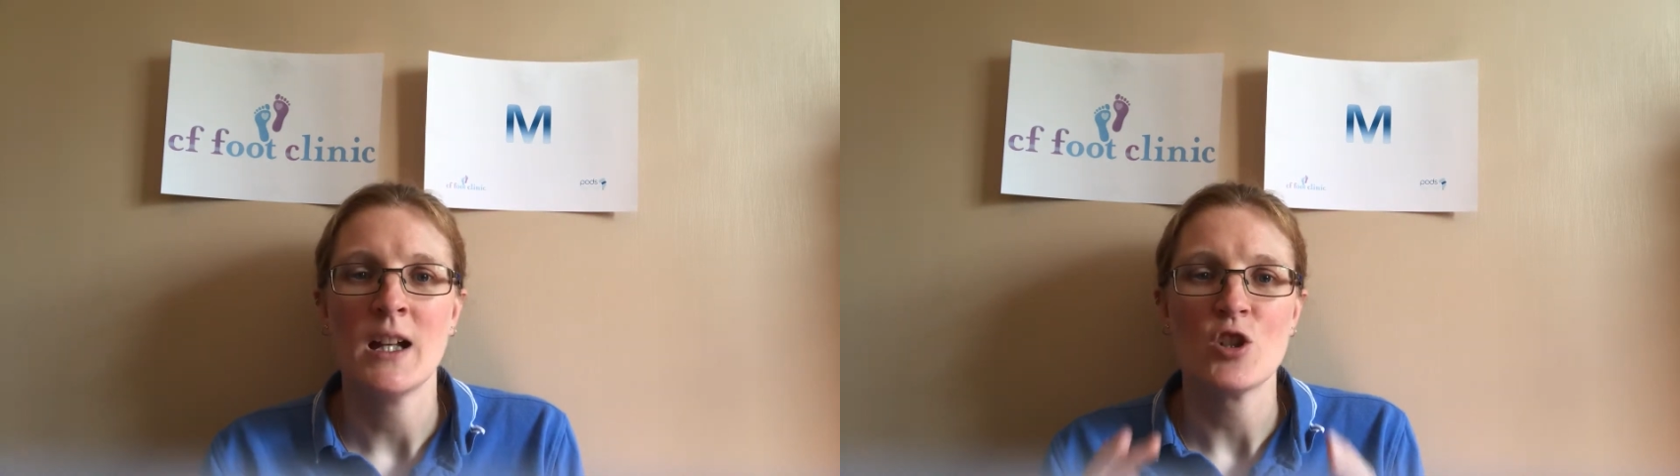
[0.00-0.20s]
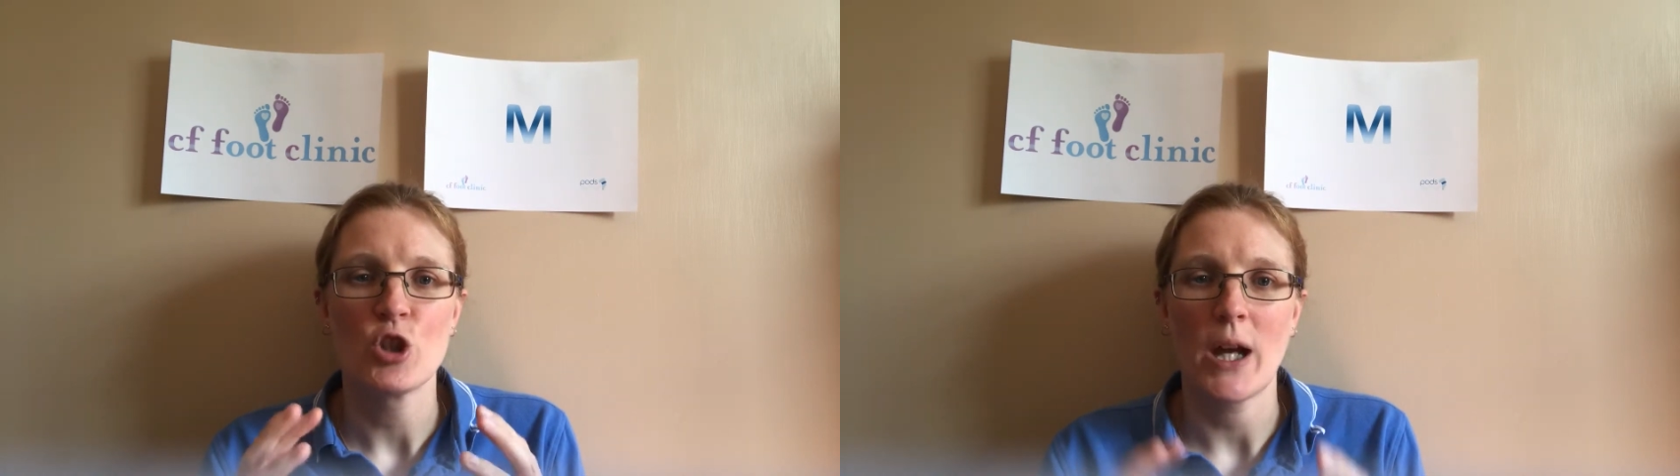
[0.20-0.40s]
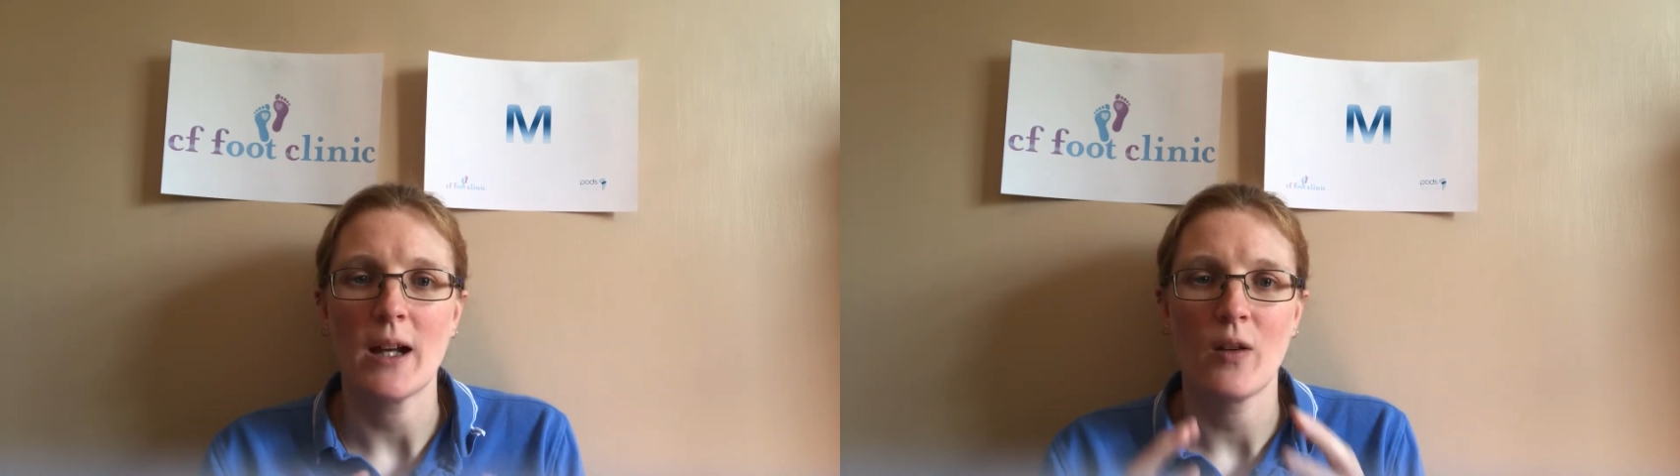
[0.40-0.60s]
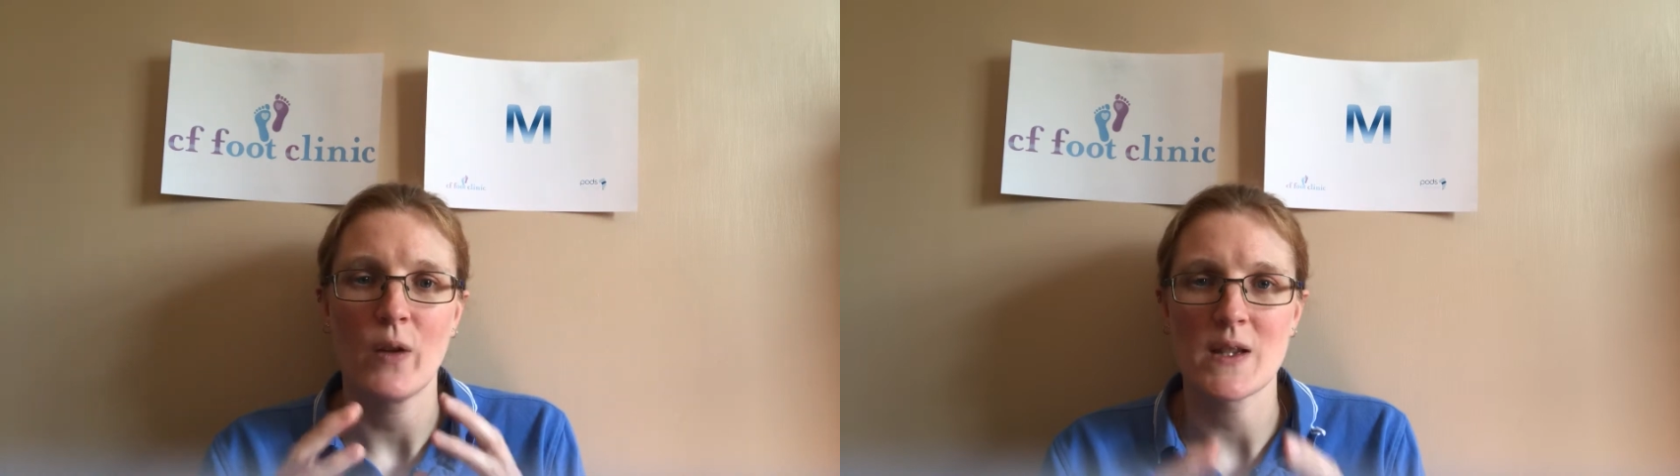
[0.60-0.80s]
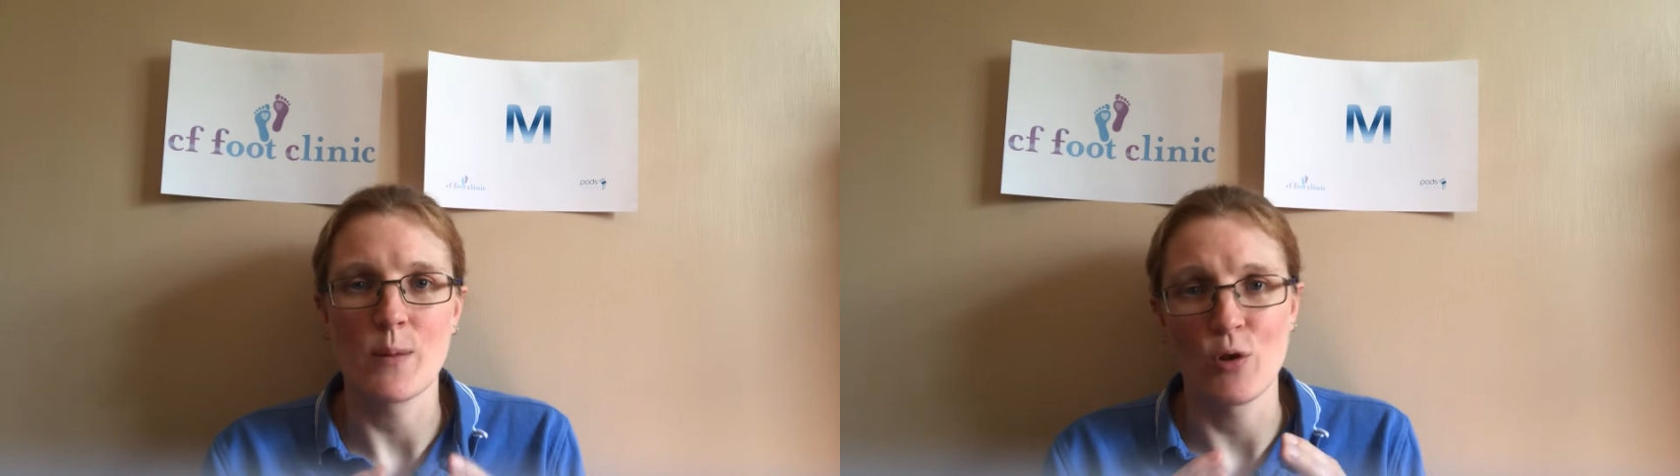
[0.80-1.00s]
Check
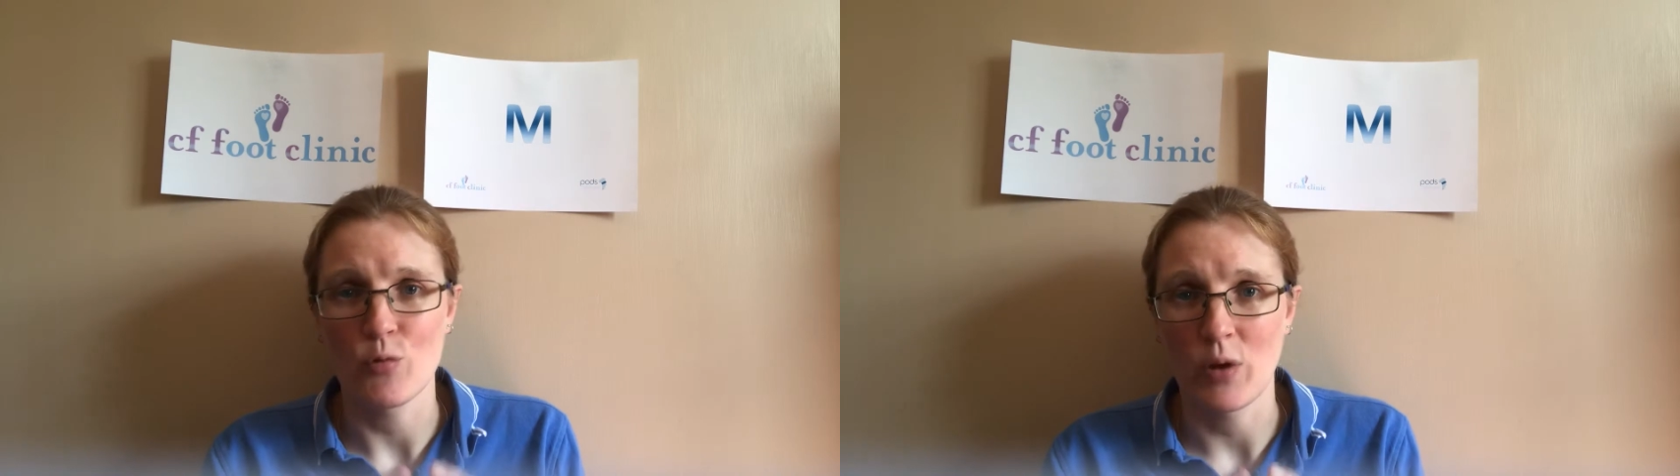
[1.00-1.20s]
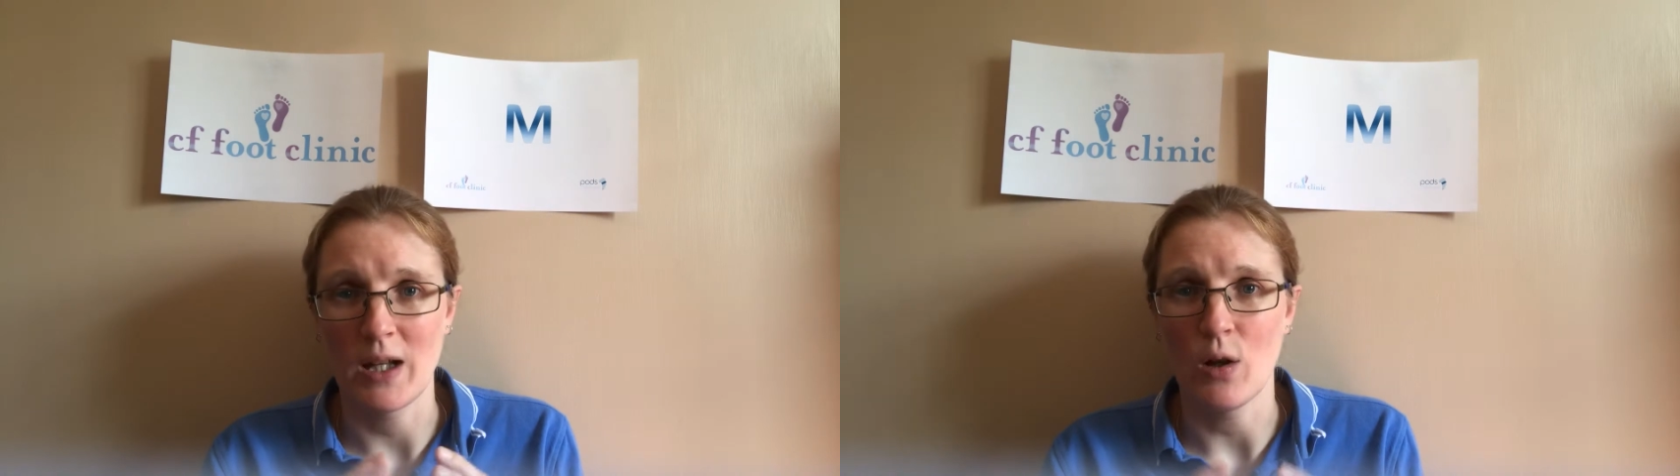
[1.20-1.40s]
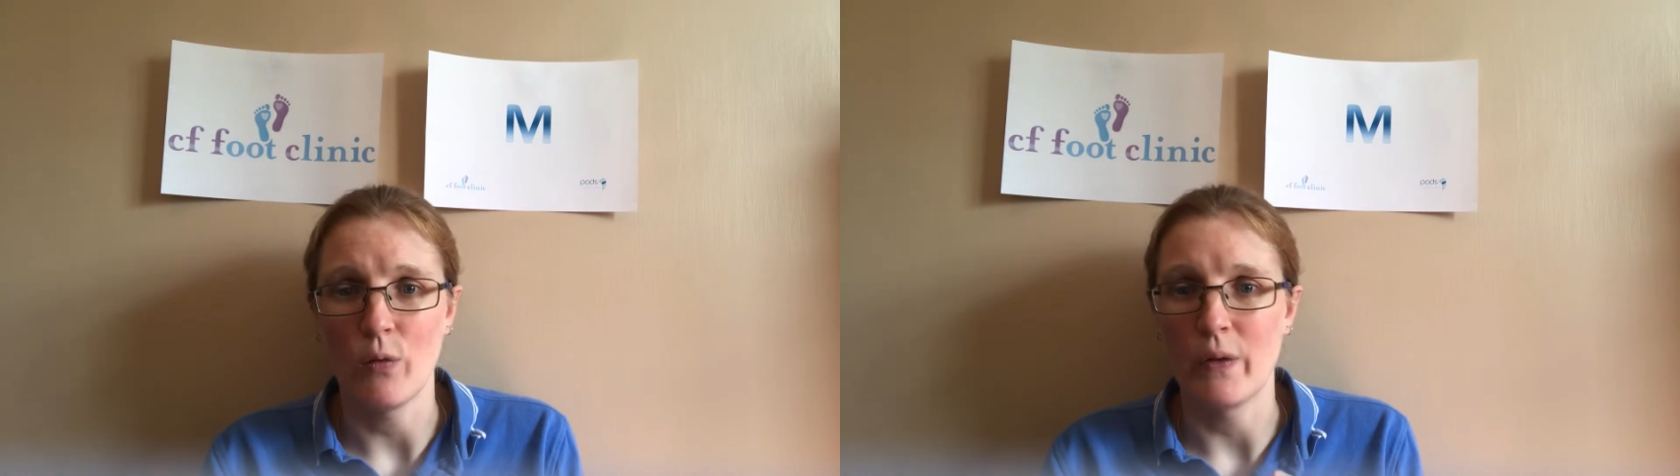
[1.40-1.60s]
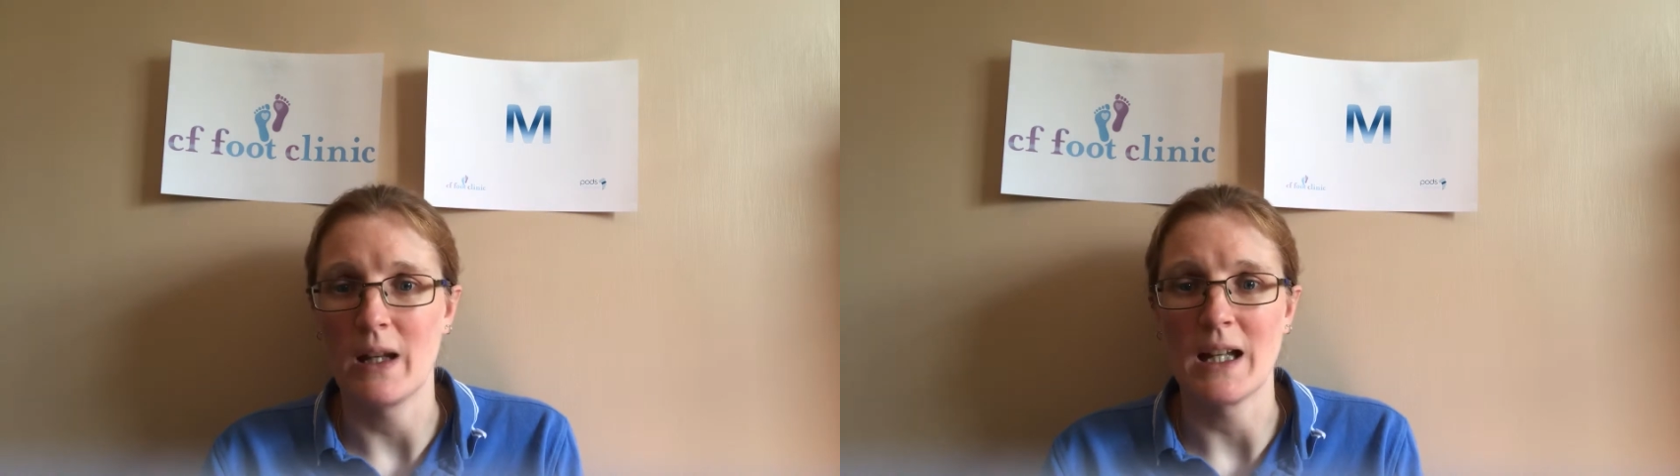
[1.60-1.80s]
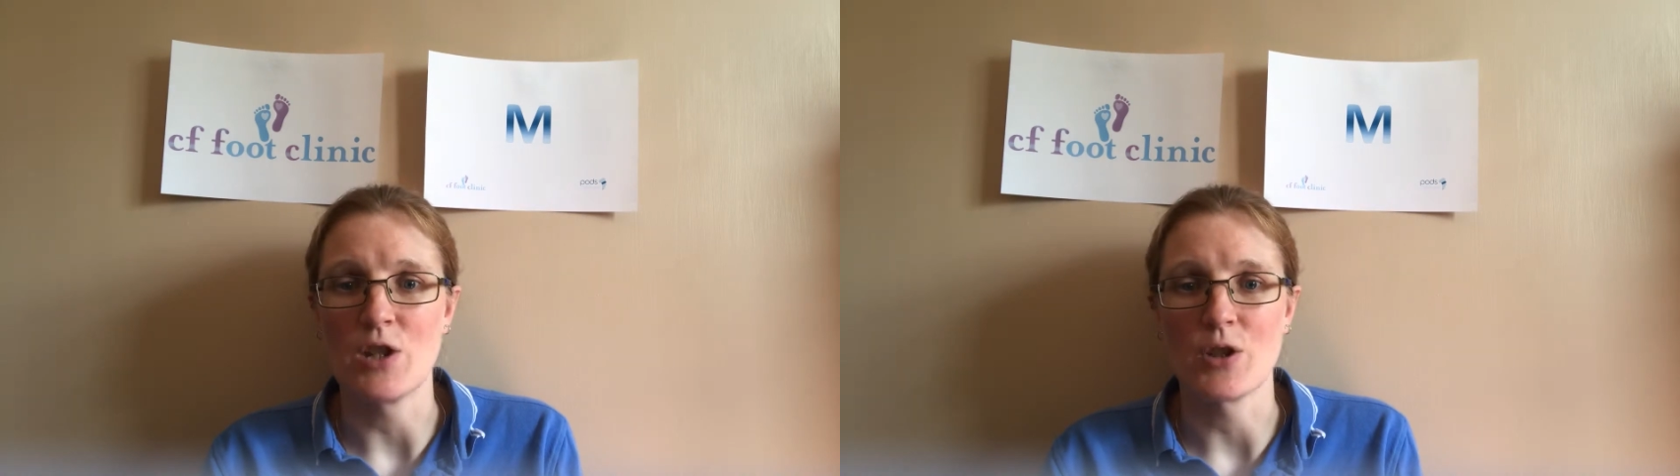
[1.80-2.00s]
the symmetry of the
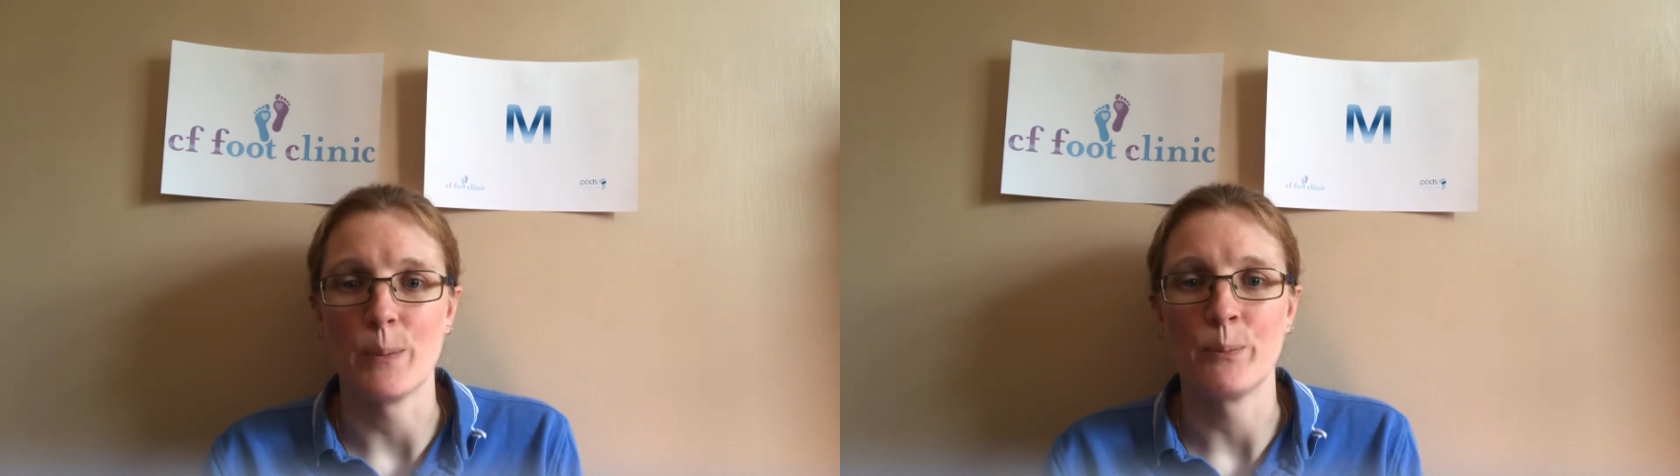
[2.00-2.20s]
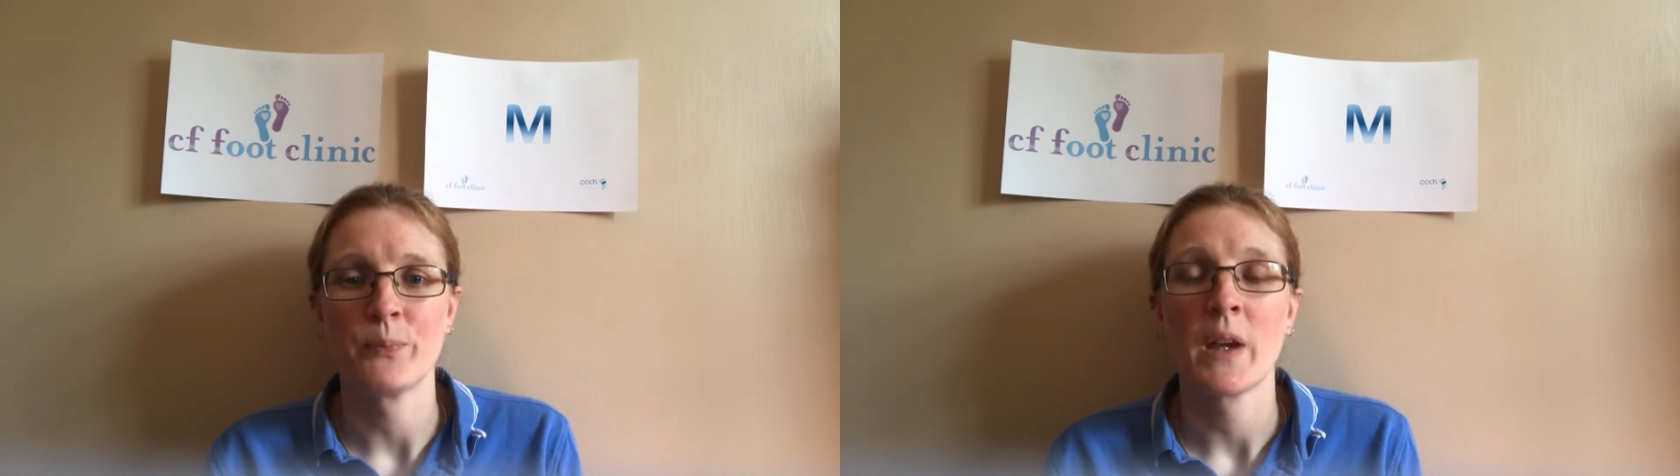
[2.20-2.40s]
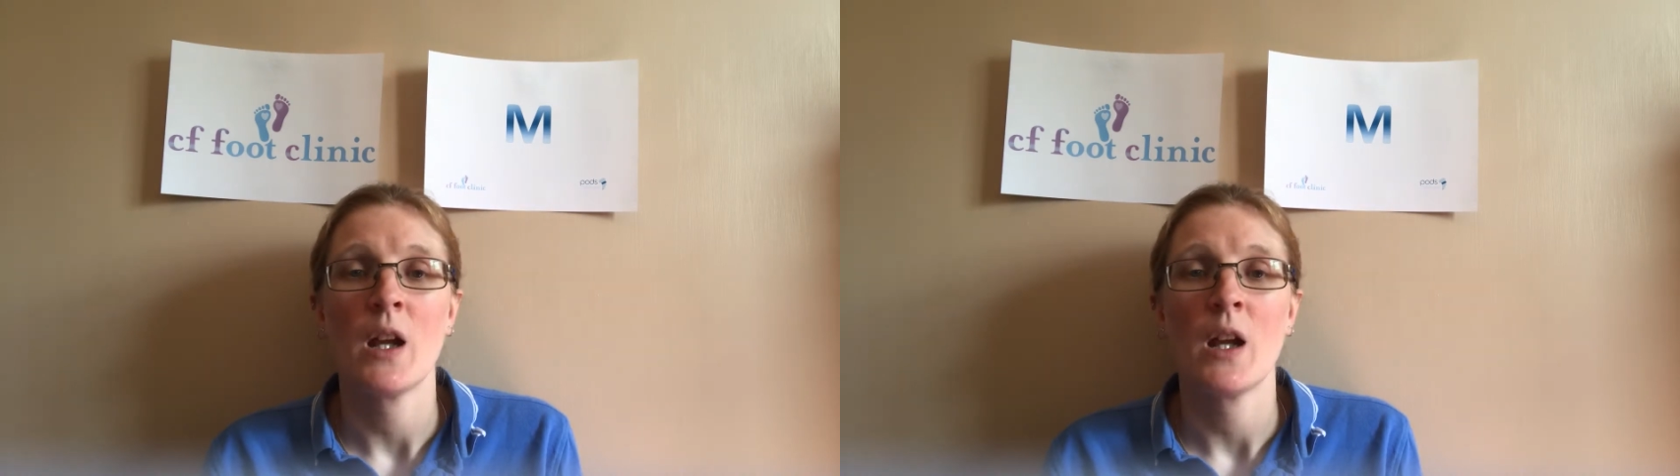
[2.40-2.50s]
lesion.